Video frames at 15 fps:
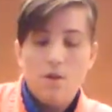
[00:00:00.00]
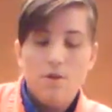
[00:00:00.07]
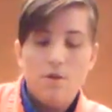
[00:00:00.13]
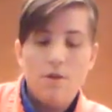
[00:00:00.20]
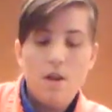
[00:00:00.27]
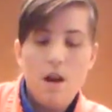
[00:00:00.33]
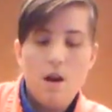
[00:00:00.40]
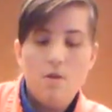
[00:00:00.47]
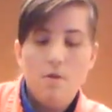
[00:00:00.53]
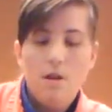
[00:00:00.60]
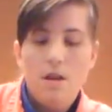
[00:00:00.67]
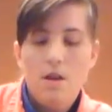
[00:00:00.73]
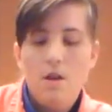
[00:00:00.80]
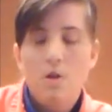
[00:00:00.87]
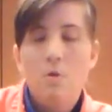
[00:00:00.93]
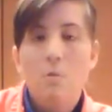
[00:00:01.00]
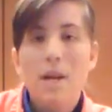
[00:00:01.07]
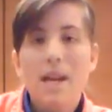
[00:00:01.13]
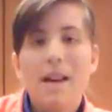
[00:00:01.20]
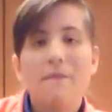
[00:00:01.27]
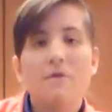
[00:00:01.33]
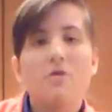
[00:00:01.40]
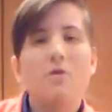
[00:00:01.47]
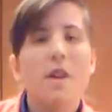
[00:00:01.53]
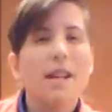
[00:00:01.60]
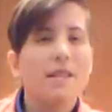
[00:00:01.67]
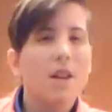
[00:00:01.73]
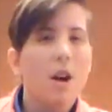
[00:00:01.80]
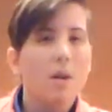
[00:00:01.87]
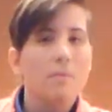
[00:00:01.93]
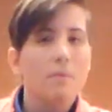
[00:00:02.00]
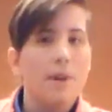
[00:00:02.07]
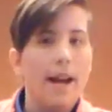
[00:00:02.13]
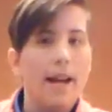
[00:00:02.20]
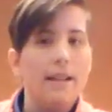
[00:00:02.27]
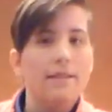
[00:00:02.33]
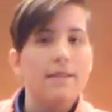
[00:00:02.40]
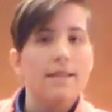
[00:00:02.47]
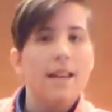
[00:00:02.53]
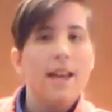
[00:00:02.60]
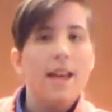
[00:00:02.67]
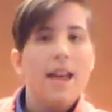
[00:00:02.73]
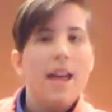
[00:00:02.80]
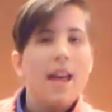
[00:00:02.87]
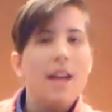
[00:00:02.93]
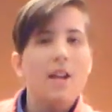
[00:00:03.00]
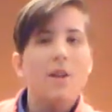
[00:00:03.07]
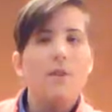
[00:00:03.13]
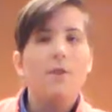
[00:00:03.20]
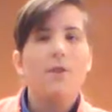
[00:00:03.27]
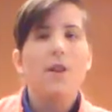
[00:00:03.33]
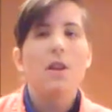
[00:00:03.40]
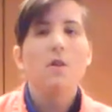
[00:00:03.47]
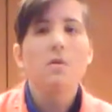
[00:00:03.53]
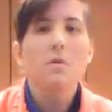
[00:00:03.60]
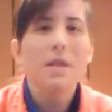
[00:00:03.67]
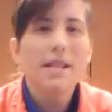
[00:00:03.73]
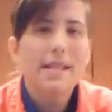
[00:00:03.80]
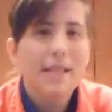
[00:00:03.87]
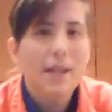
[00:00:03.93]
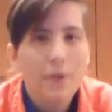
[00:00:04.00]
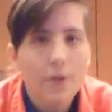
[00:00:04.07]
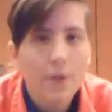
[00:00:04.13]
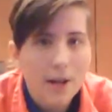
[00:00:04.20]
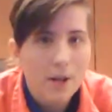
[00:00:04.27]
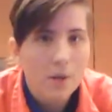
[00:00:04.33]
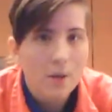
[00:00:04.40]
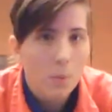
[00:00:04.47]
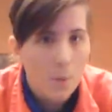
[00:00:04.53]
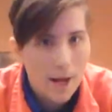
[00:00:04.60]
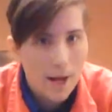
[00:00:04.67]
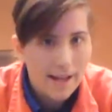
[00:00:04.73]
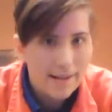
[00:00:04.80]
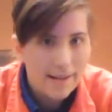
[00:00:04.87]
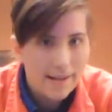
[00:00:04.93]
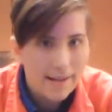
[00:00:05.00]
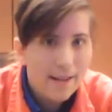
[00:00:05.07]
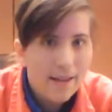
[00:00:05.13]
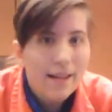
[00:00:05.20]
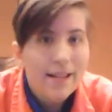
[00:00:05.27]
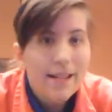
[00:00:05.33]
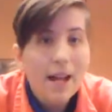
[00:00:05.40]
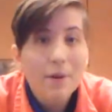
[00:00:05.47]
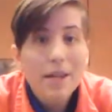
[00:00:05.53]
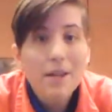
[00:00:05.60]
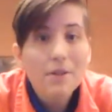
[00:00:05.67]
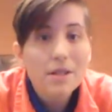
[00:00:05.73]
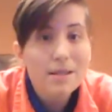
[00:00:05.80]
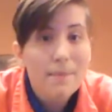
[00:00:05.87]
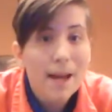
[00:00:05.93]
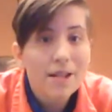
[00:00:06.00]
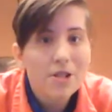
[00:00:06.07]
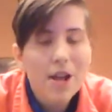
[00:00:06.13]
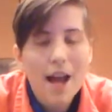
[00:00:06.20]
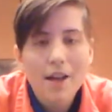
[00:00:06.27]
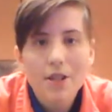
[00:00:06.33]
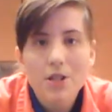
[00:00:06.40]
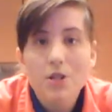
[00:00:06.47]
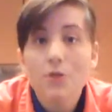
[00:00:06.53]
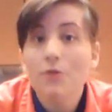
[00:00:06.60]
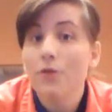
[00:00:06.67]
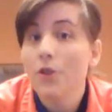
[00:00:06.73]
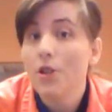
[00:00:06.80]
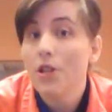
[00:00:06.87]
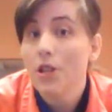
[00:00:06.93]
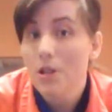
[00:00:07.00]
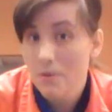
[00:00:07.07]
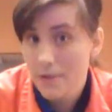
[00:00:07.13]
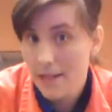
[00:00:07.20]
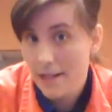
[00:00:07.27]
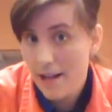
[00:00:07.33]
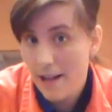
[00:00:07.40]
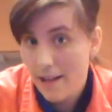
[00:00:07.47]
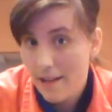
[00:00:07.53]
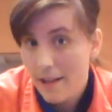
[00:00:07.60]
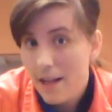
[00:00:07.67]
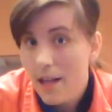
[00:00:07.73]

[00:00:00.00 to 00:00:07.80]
So we have tricked our brains in a few different ways. Now, here is my challenge for you today.